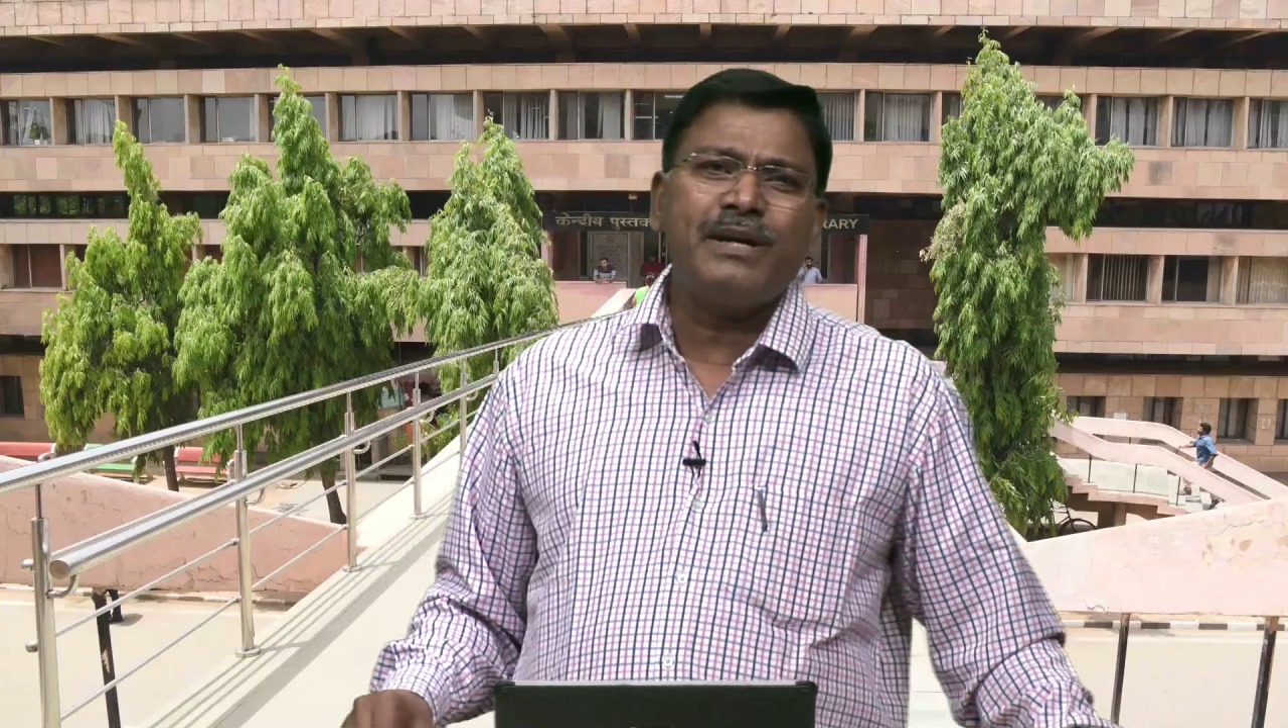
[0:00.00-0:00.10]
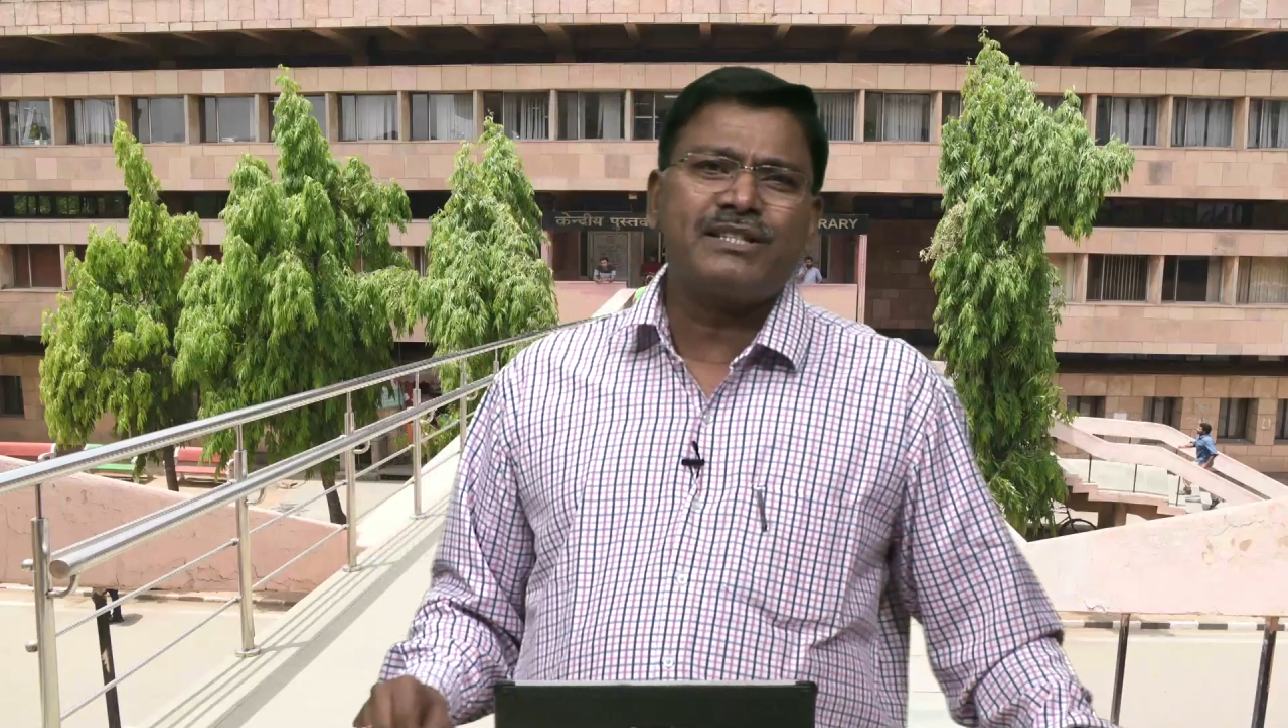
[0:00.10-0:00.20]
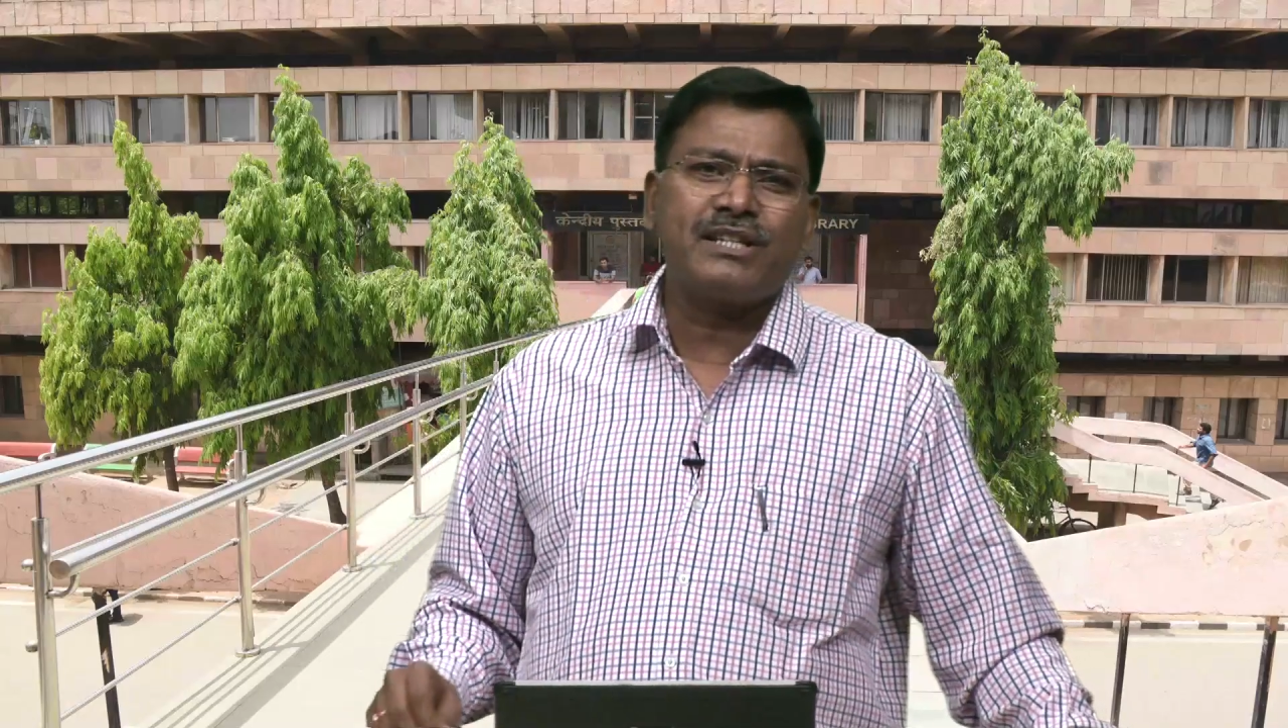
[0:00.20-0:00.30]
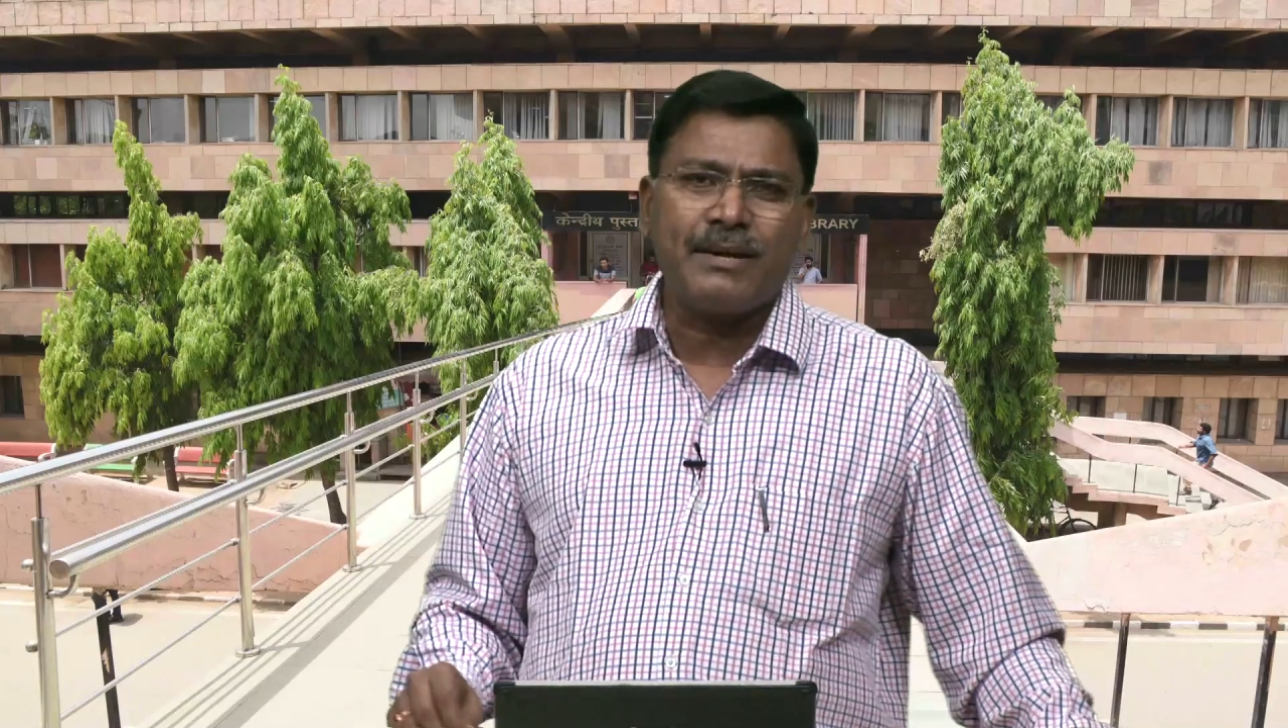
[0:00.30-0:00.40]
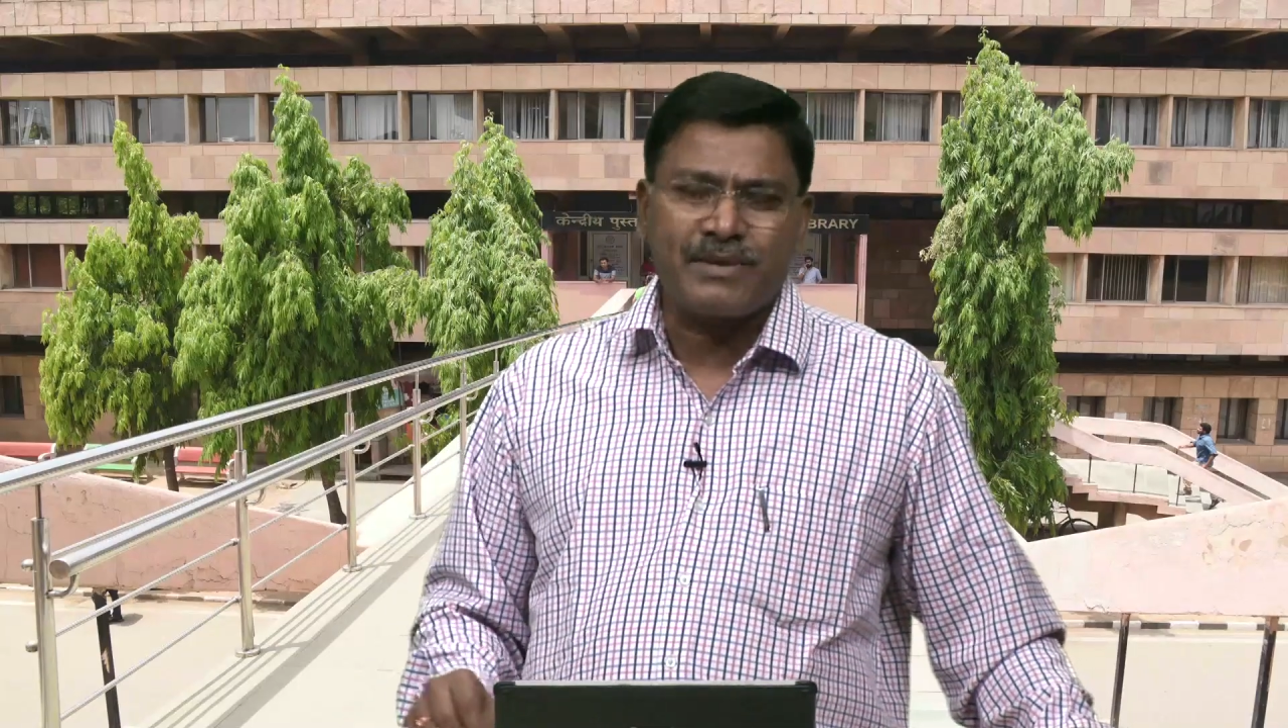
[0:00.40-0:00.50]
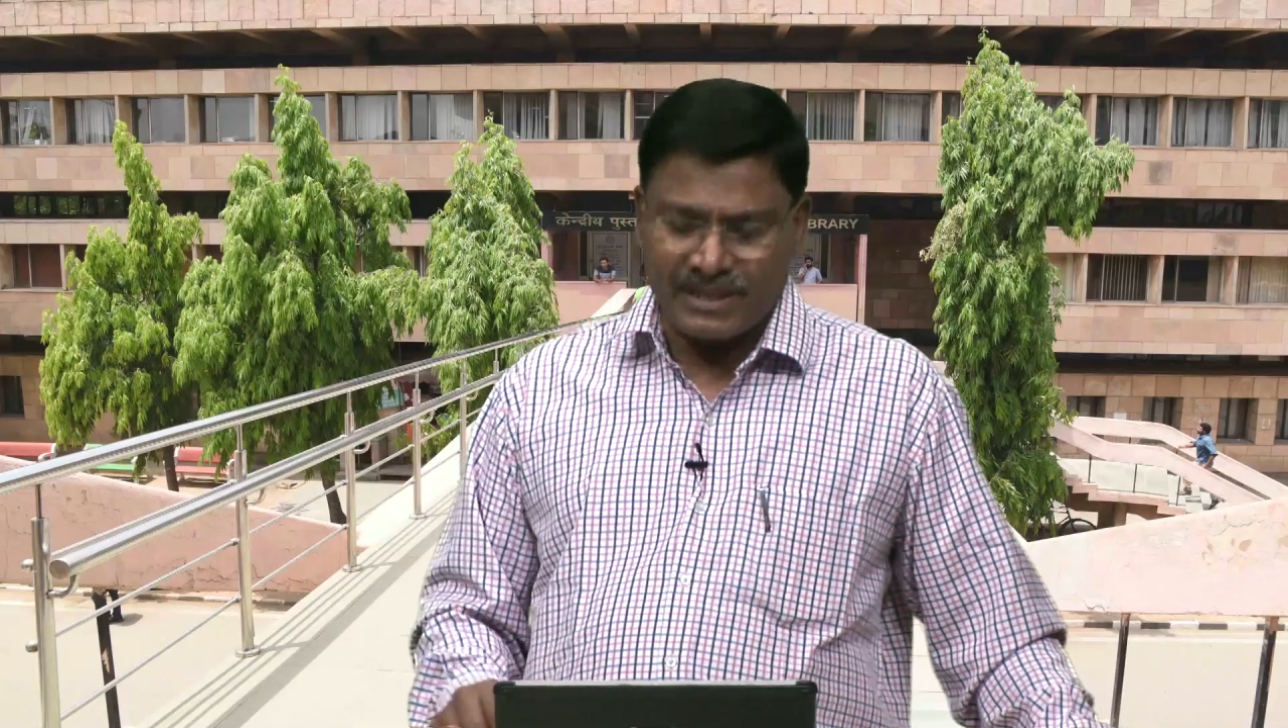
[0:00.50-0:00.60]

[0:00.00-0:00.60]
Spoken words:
based library